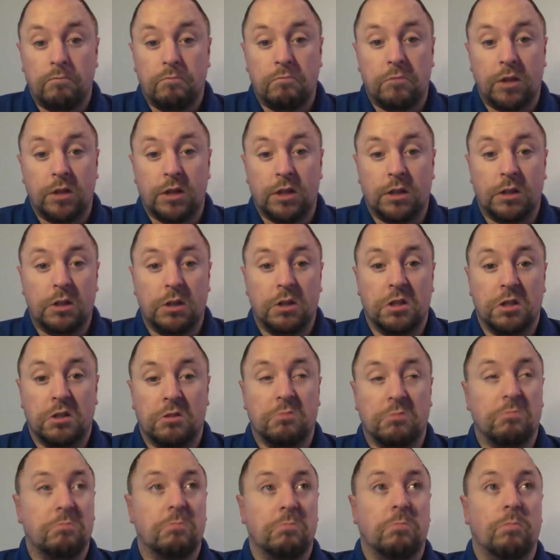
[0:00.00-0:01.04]
This is
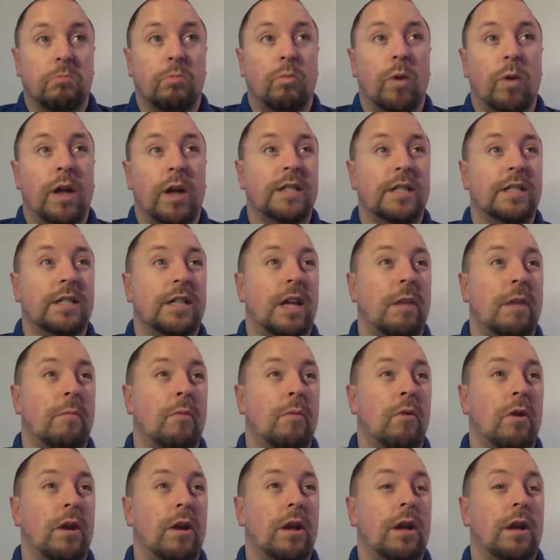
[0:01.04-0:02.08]
Wednesday
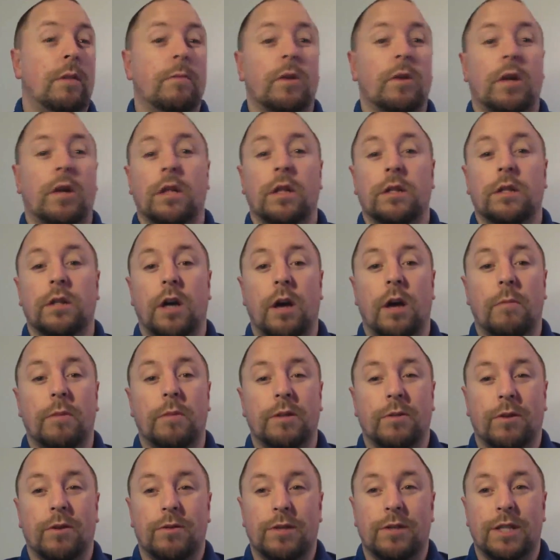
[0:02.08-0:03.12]
morning. and look at the time; it's
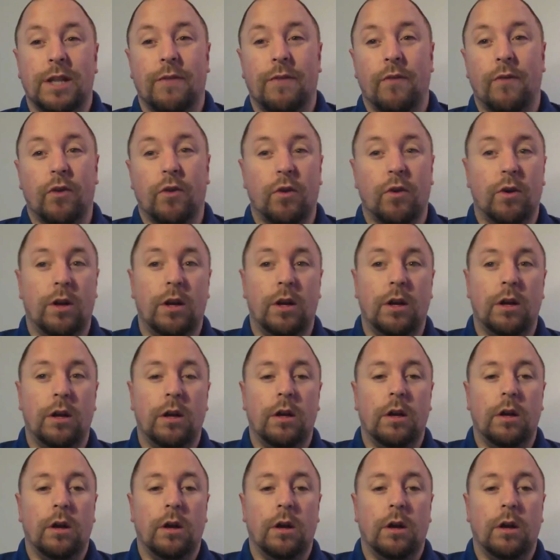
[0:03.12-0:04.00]
around 7:30.